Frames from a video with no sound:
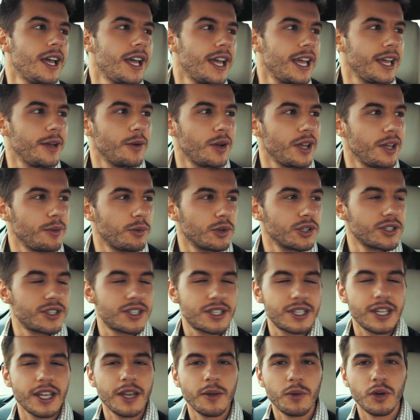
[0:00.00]
It
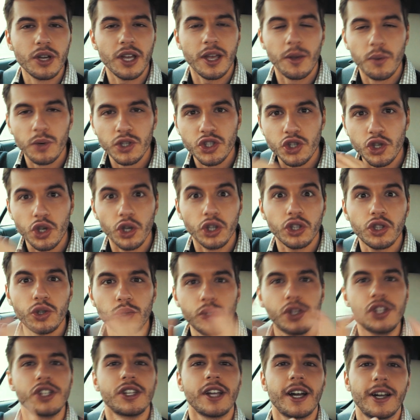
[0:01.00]
was good to
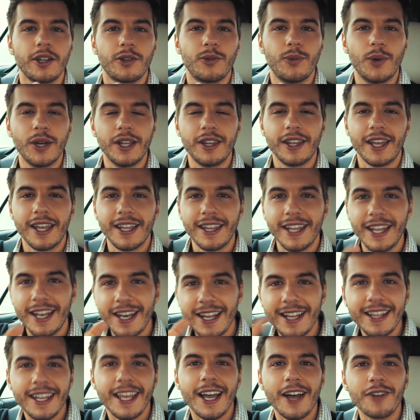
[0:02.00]
start with, and then
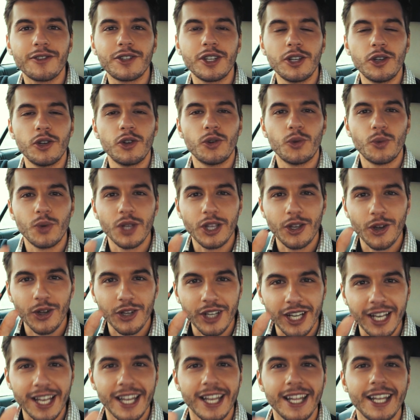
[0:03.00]
in the afternoon we got
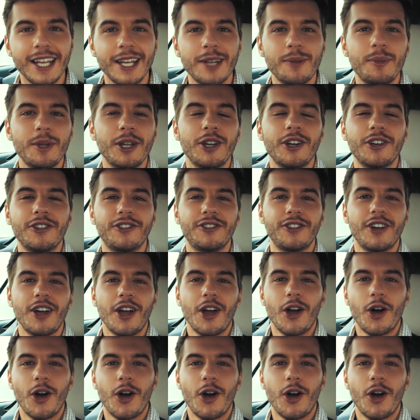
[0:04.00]
a little bit of